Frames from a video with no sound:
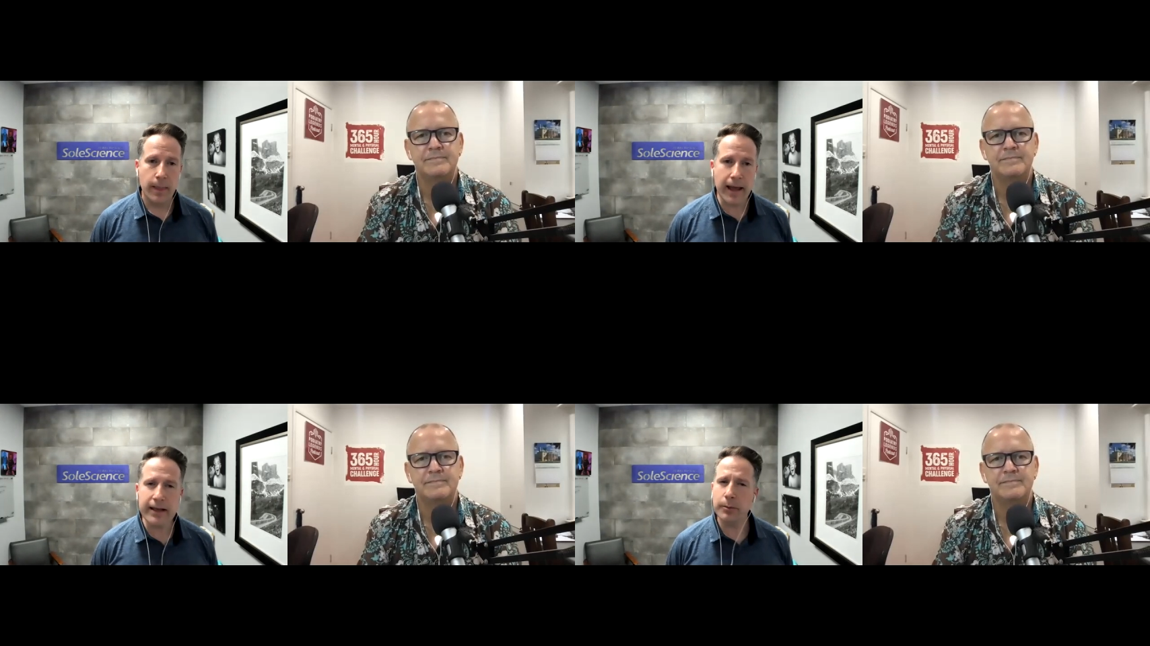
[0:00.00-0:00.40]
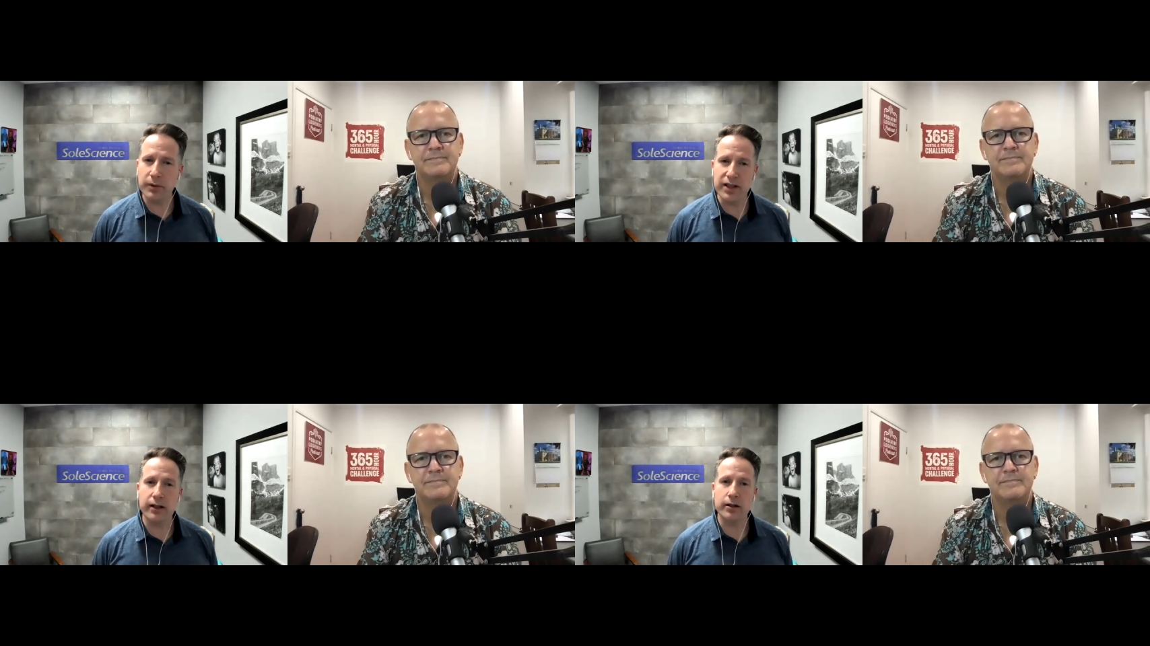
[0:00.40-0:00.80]
Speaker 1: end up
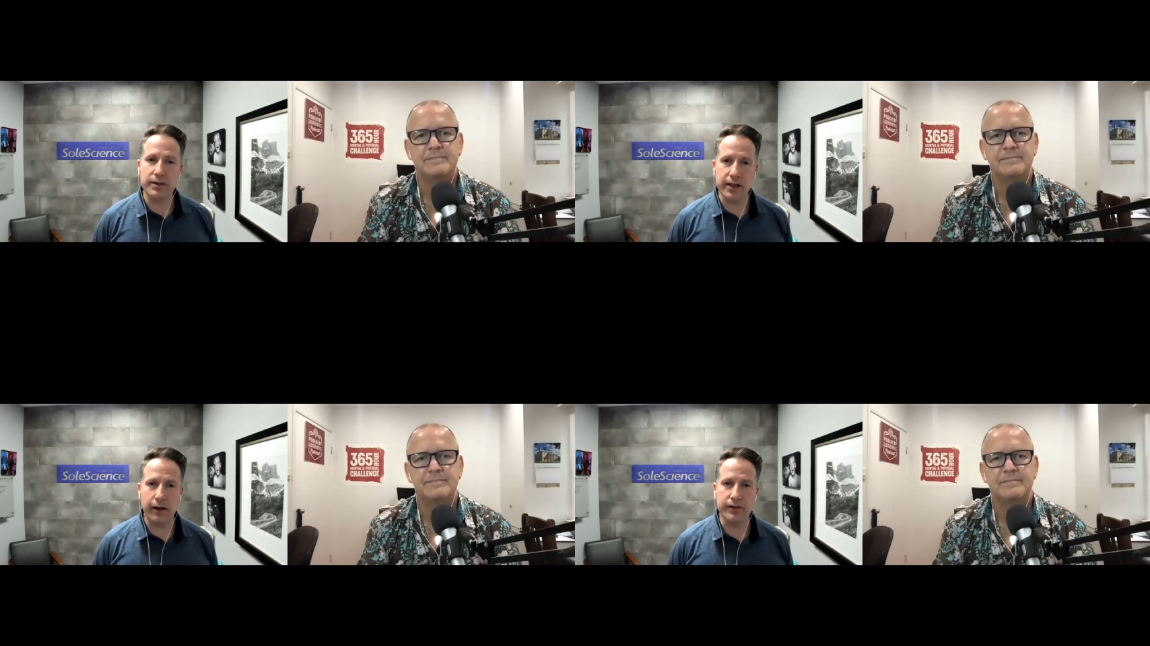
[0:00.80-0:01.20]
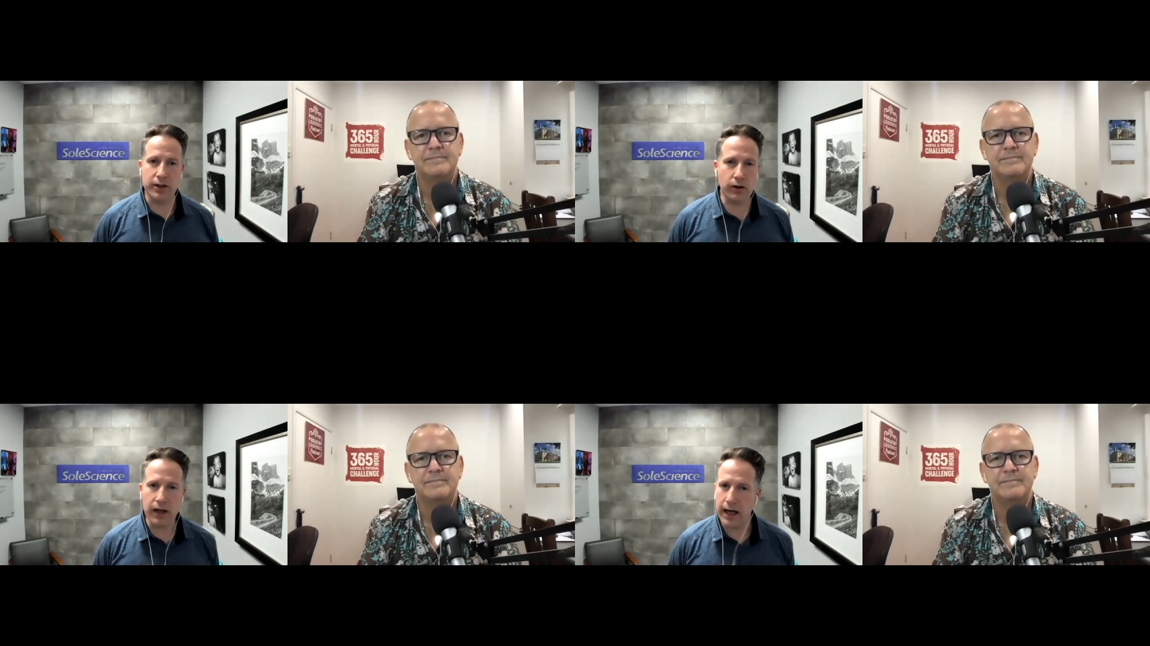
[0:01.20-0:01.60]
presenting themselves
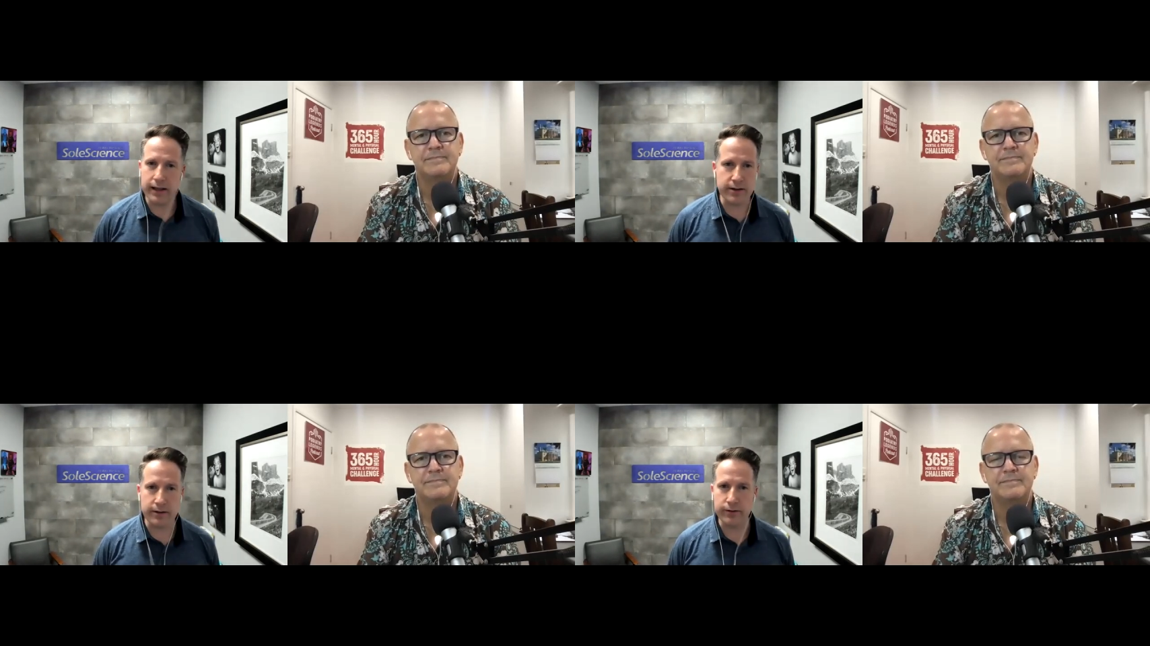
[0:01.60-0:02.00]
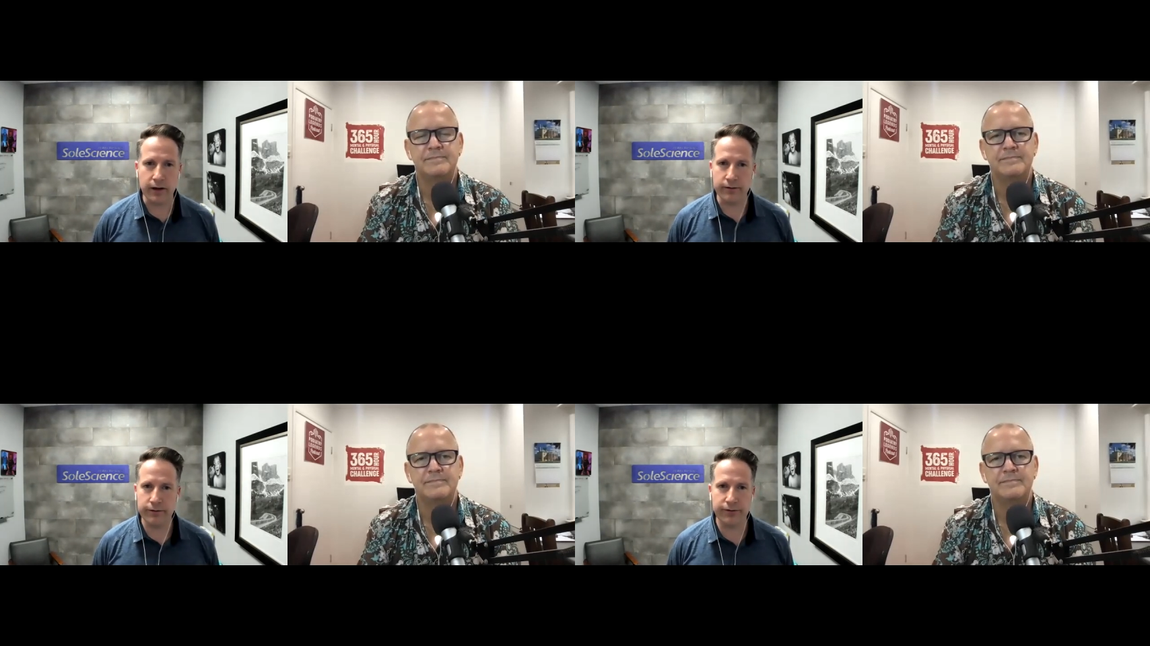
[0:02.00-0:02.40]
at all kinds of,
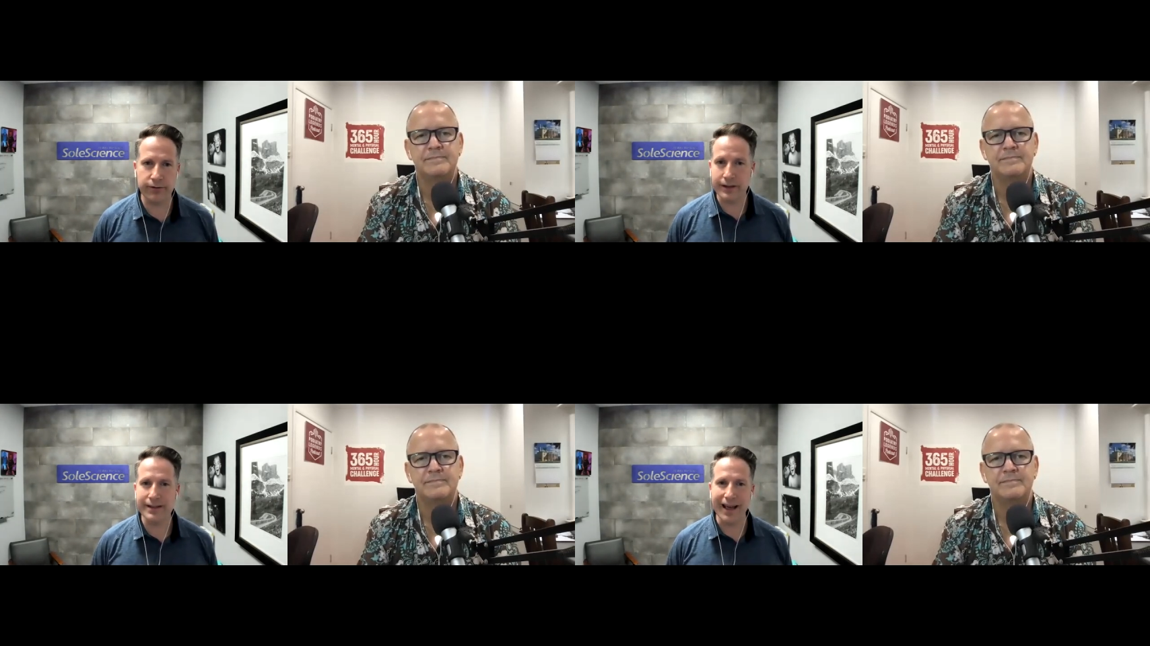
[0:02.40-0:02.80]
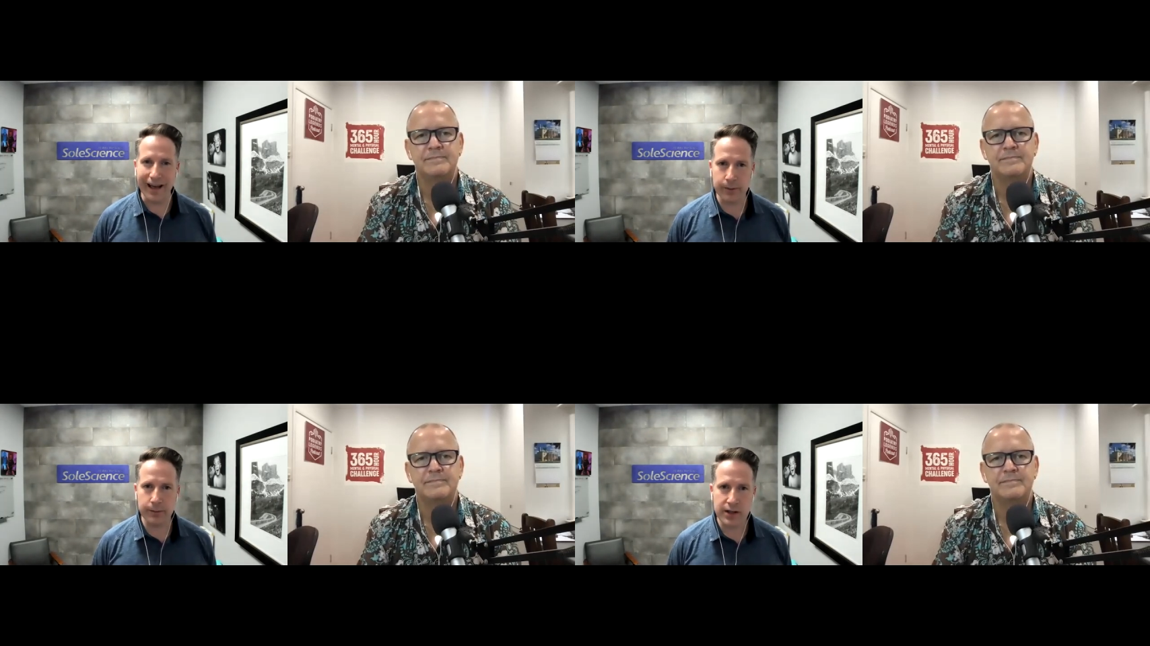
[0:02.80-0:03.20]
of fun
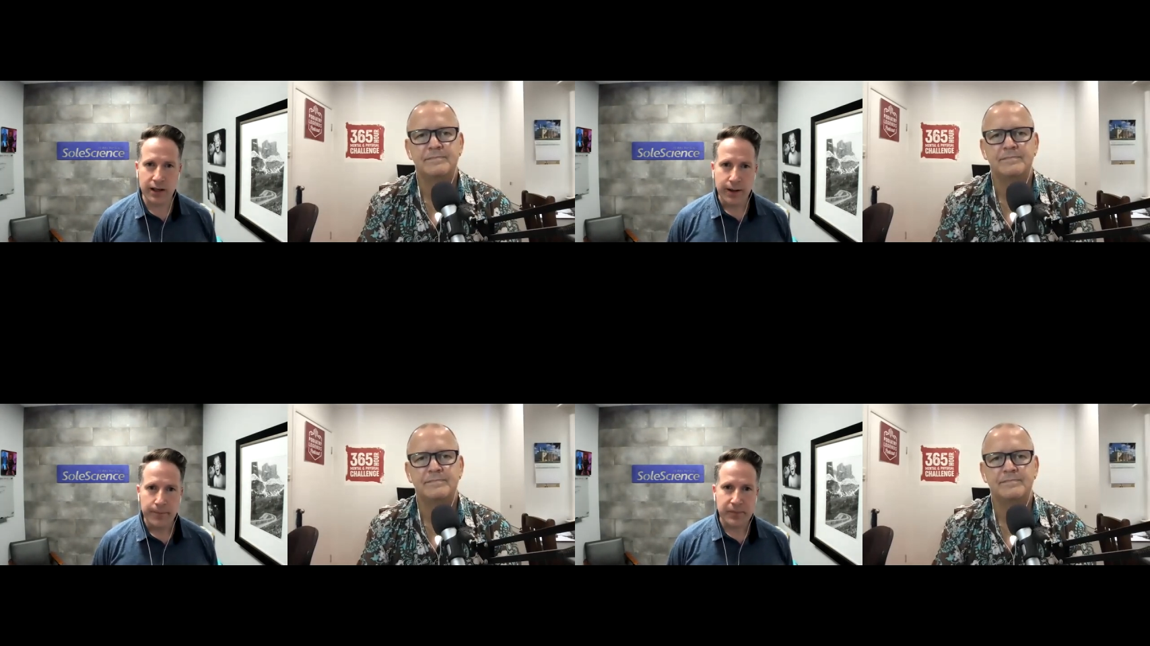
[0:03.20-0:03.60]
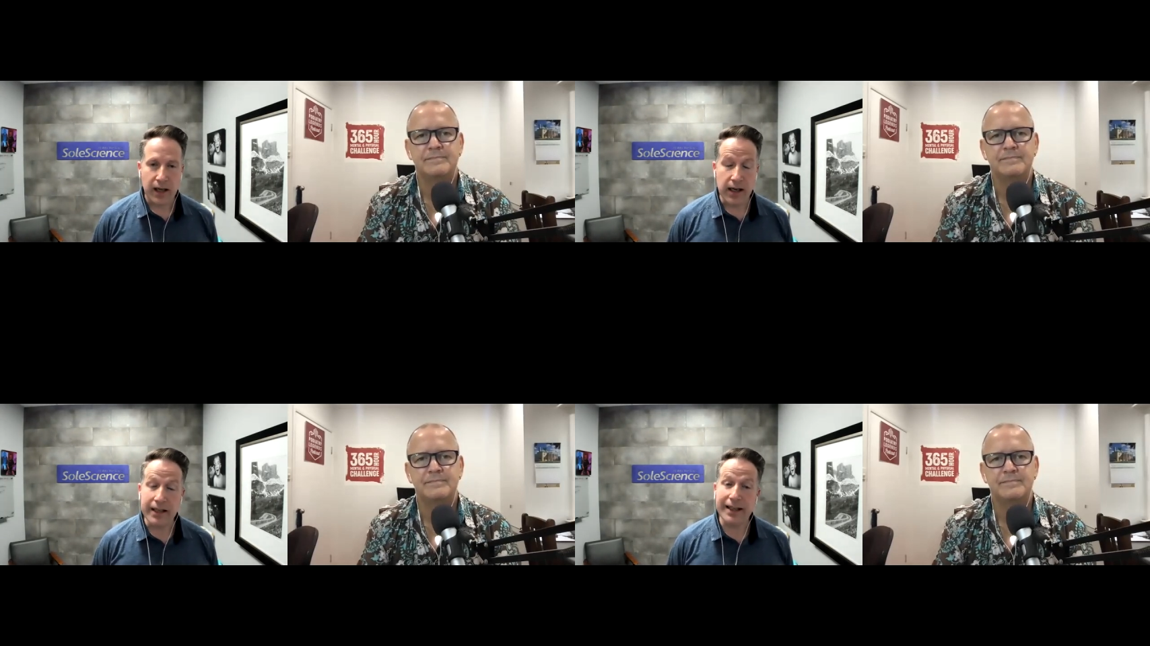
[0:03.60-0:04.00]
times. Uh, and I